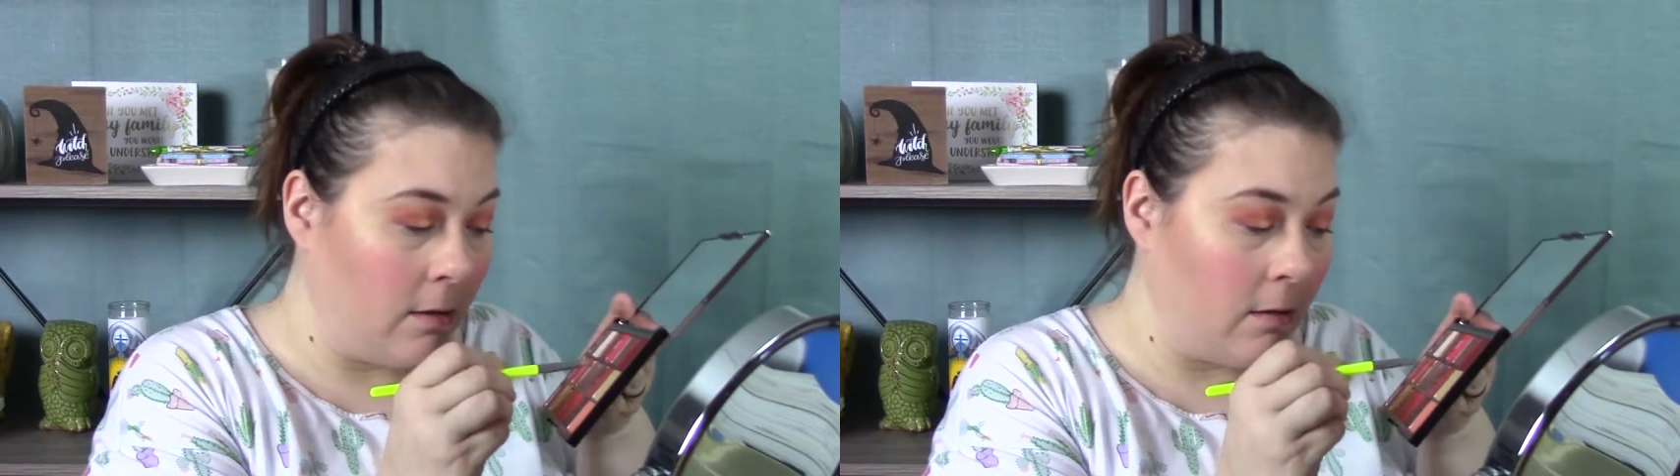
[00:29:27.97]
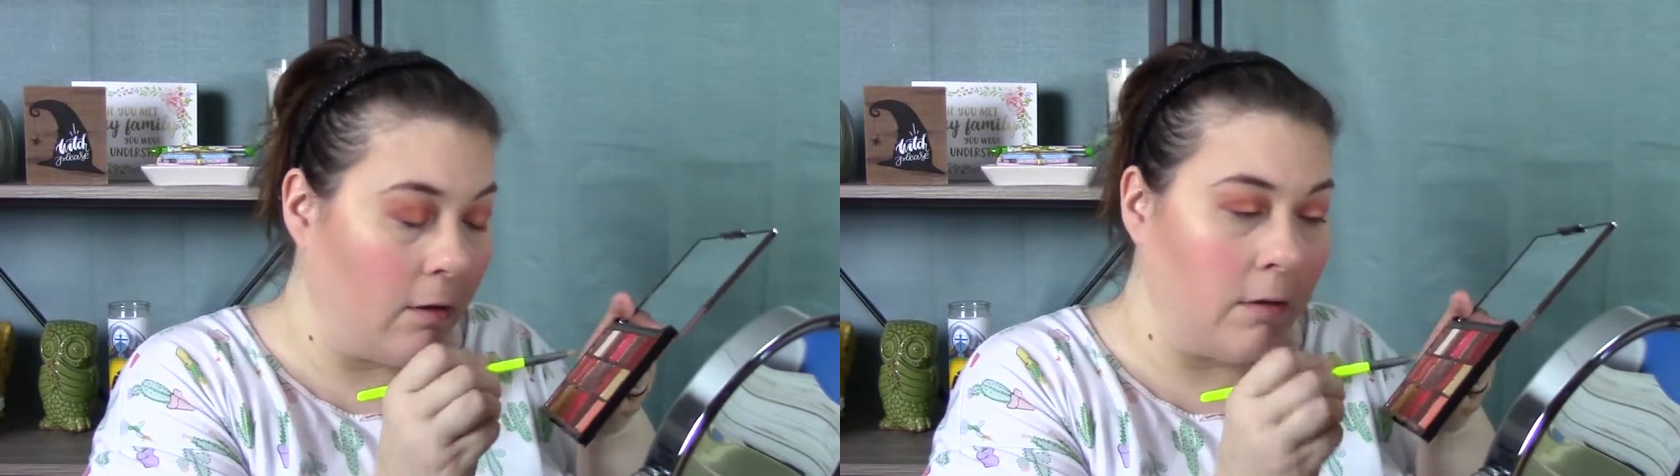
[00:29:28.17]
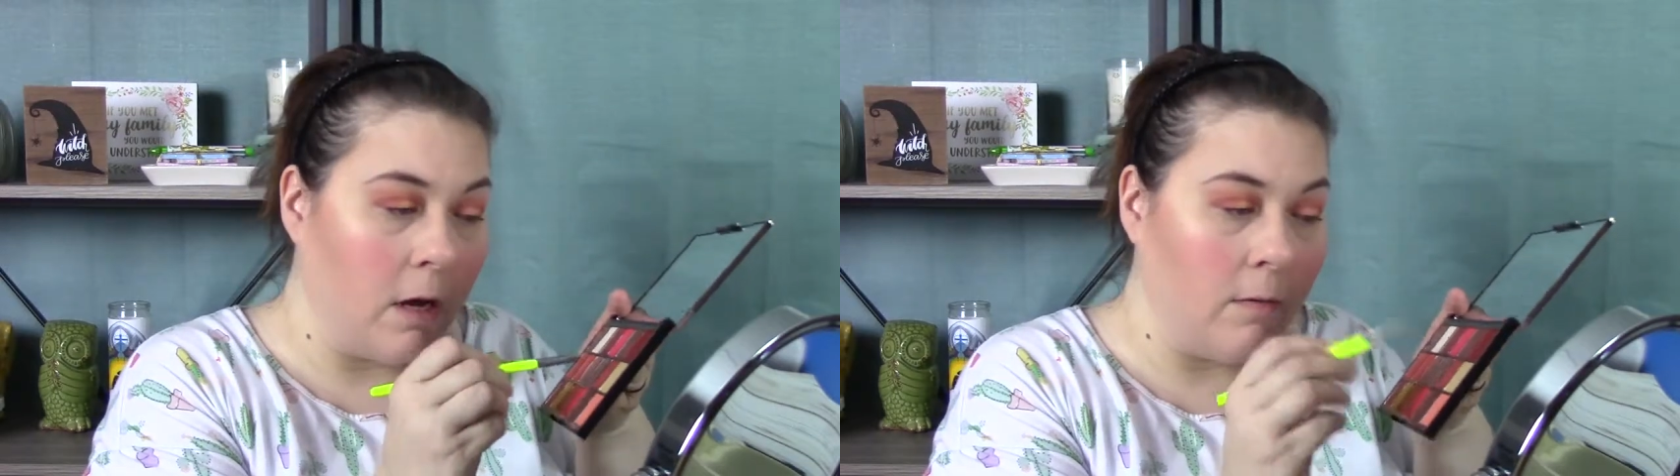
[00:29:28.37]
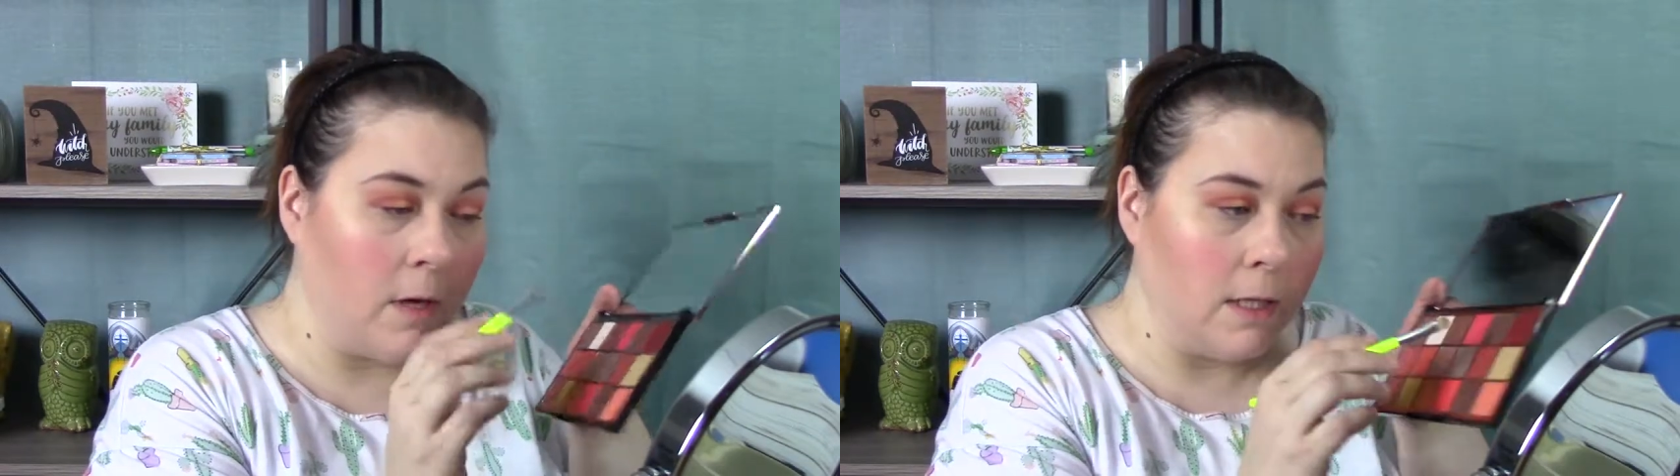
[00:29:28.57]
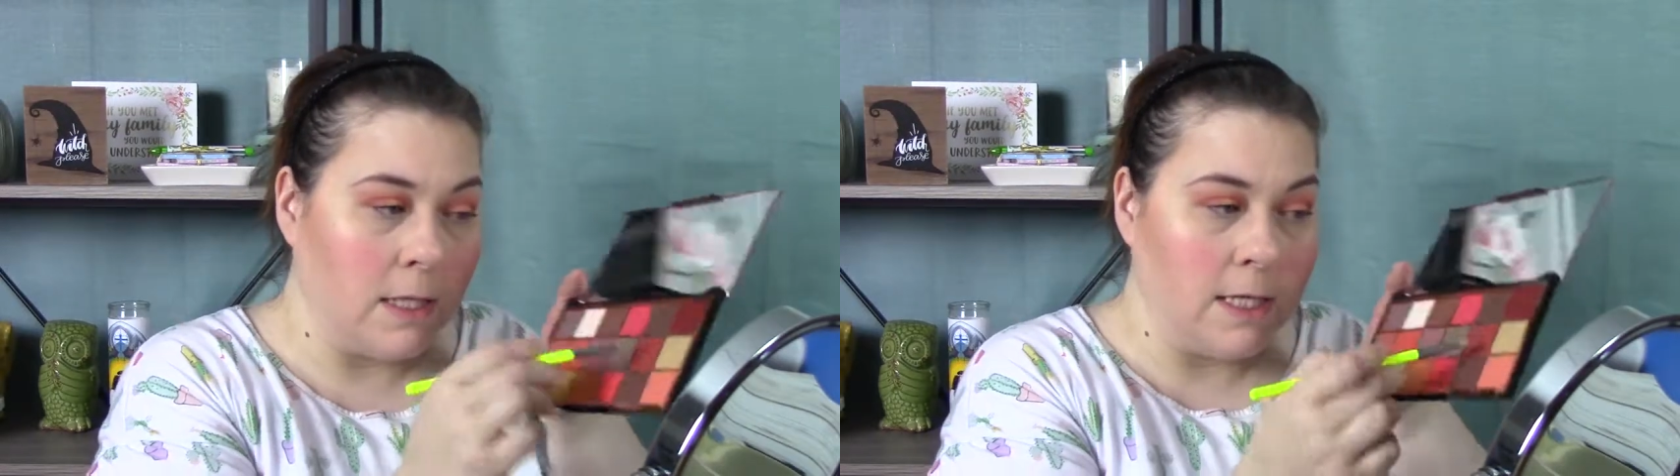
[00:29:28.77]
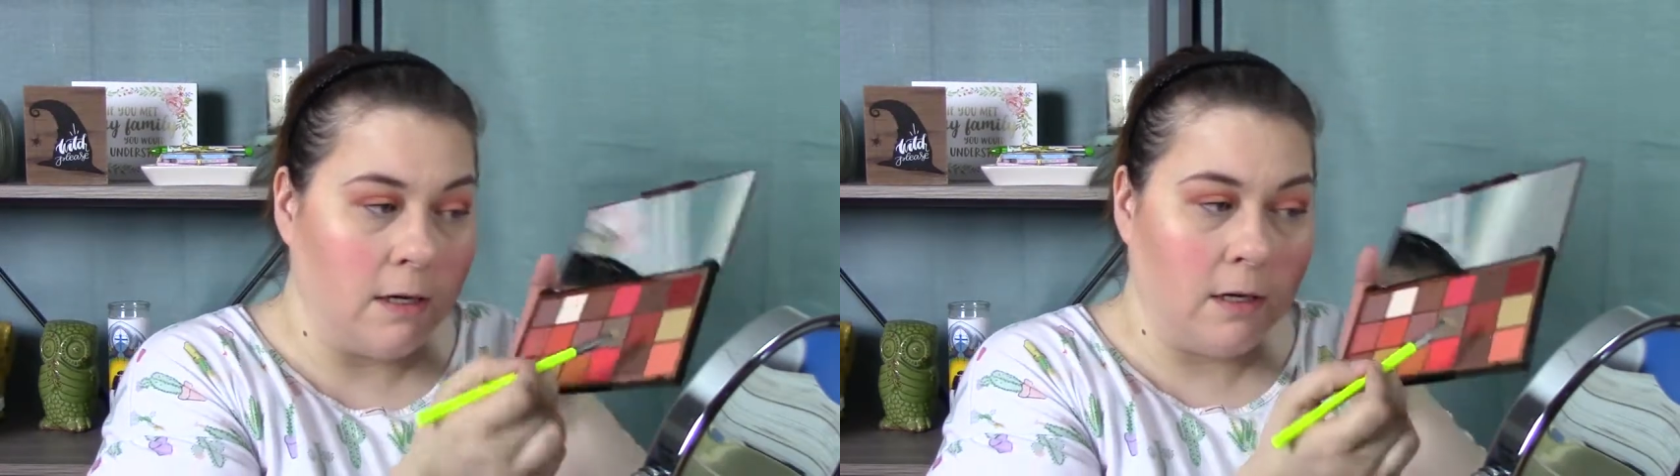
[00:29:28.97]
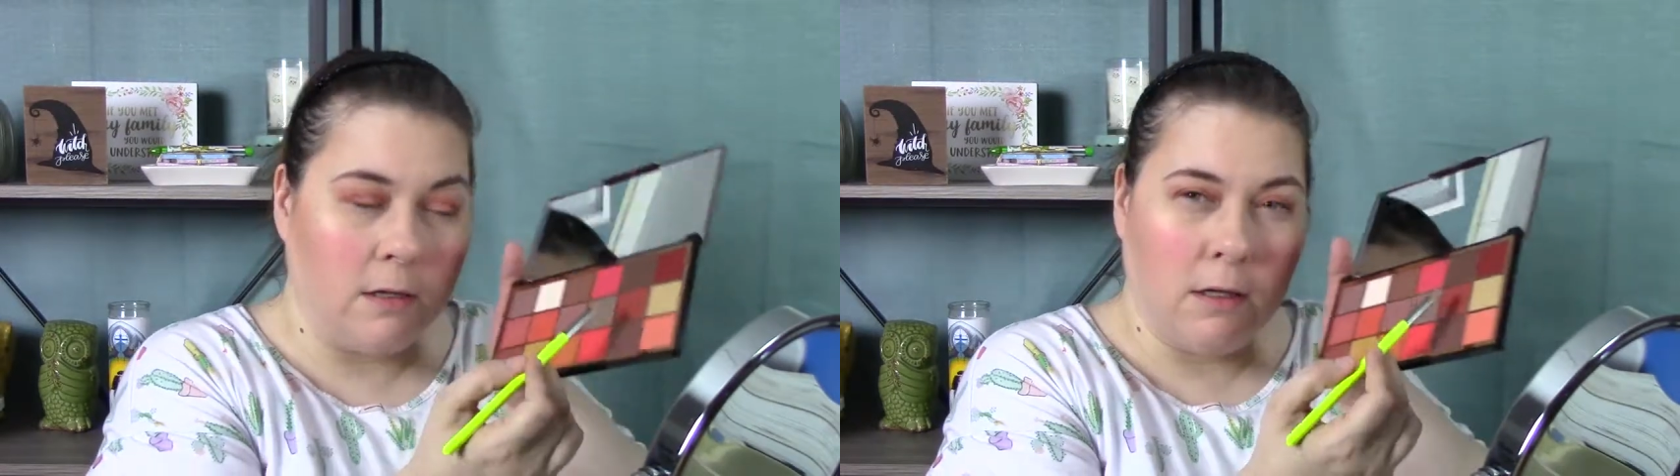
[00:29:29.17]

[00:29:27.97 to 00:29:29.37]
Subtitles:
Or no, not the terracotta,